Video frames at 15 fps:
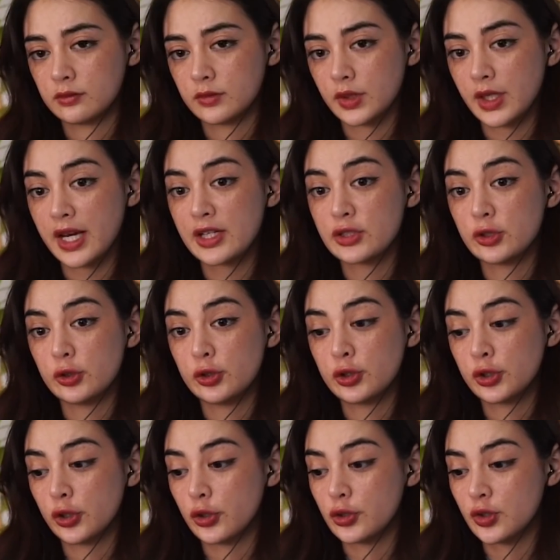As you
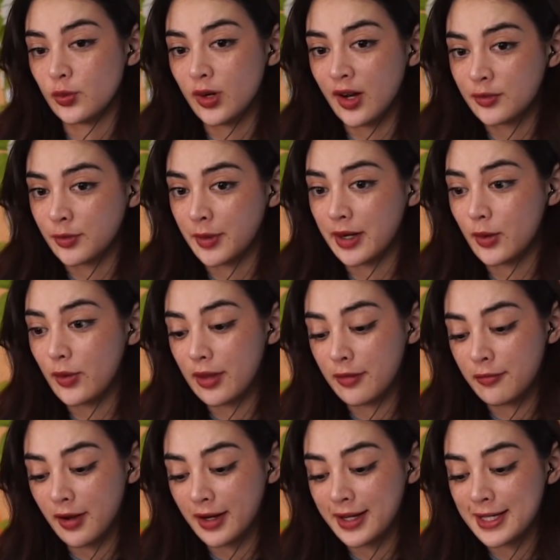should. Your wife's probably like, where the
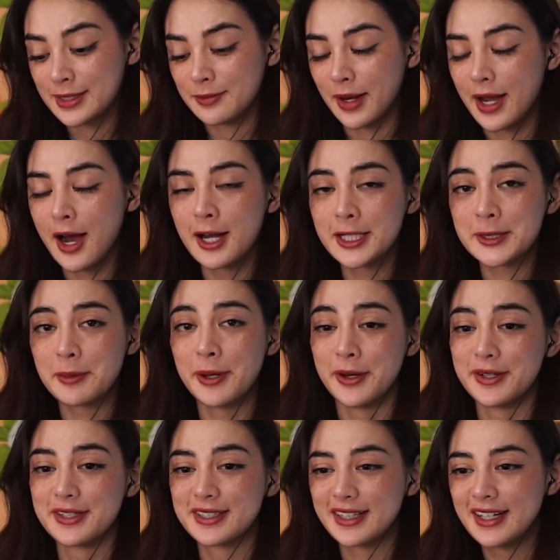fuck is my
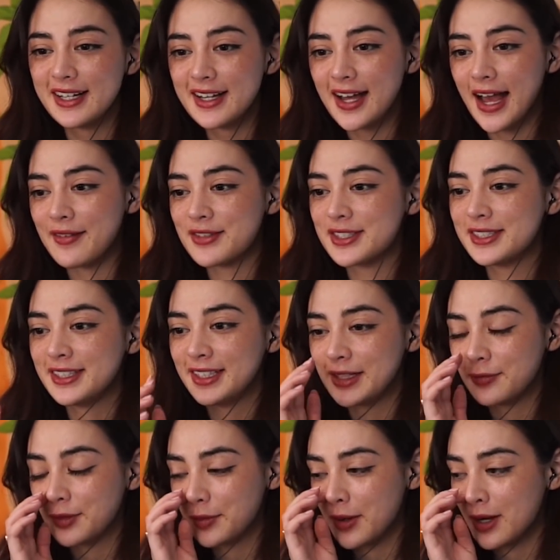husband? Haven't seen him
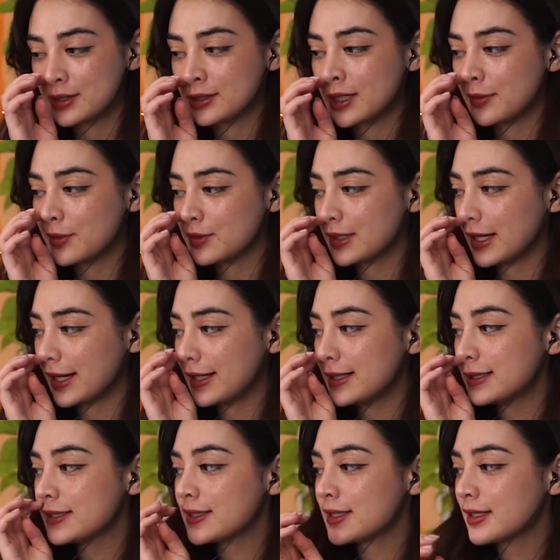for the past couple
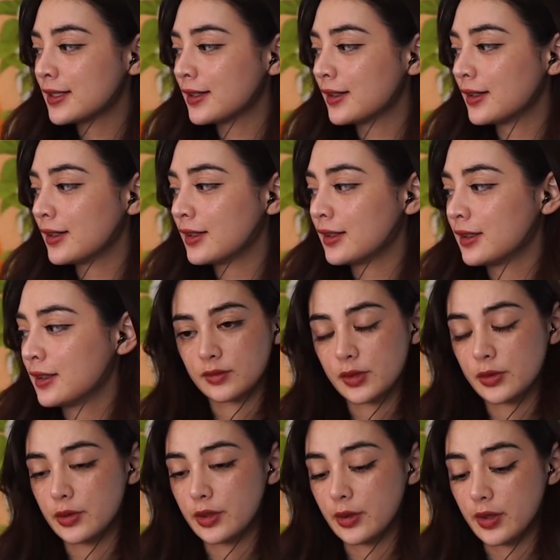days.
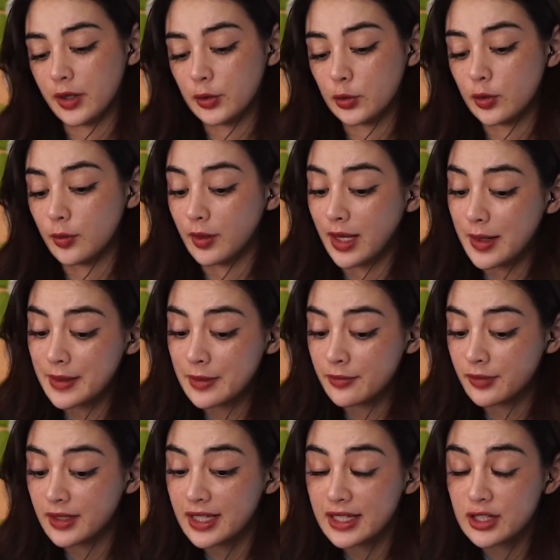Although I do not blame him
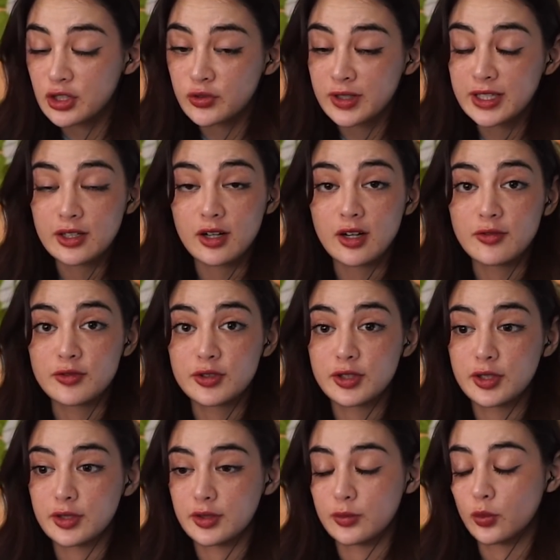for needing a drink
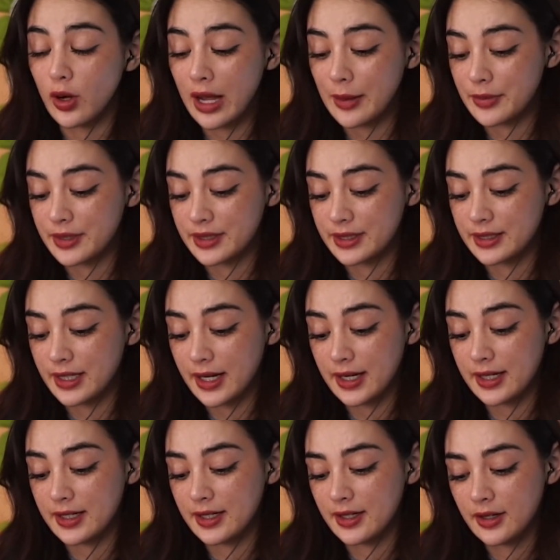after what happened
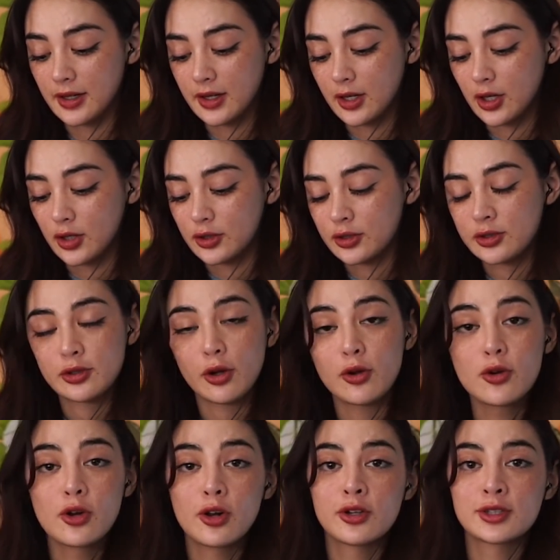today. So
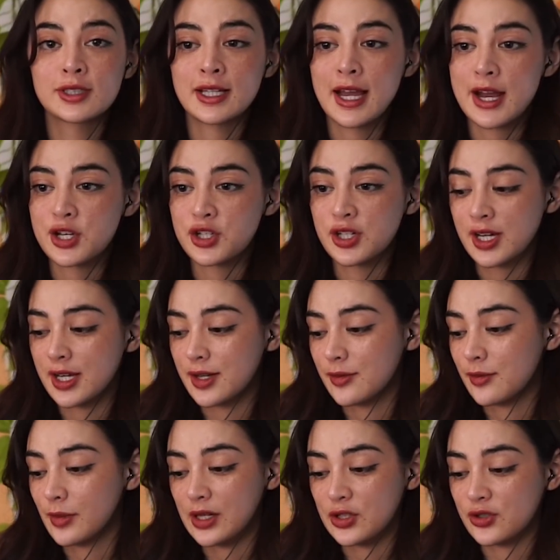close to catching
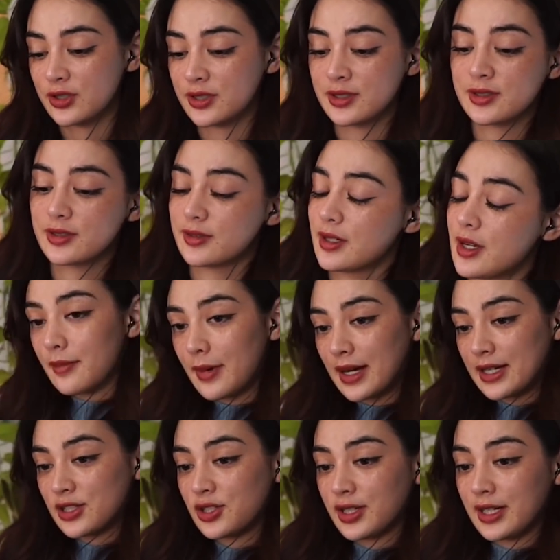him and he just
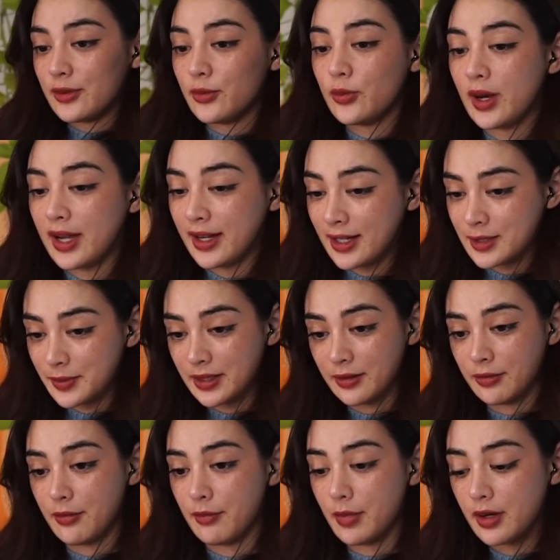managed to get away. It's been
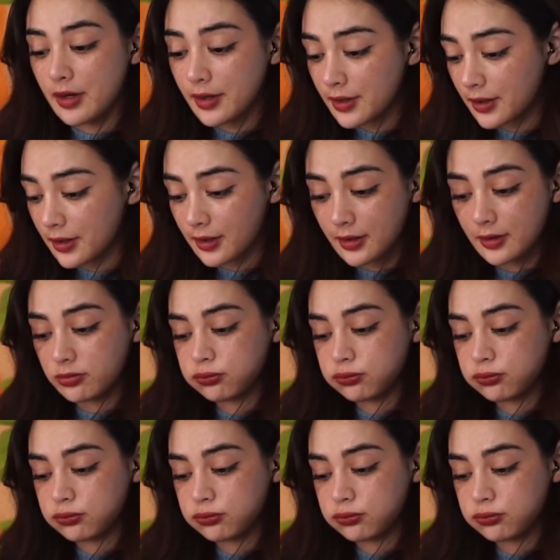another murder.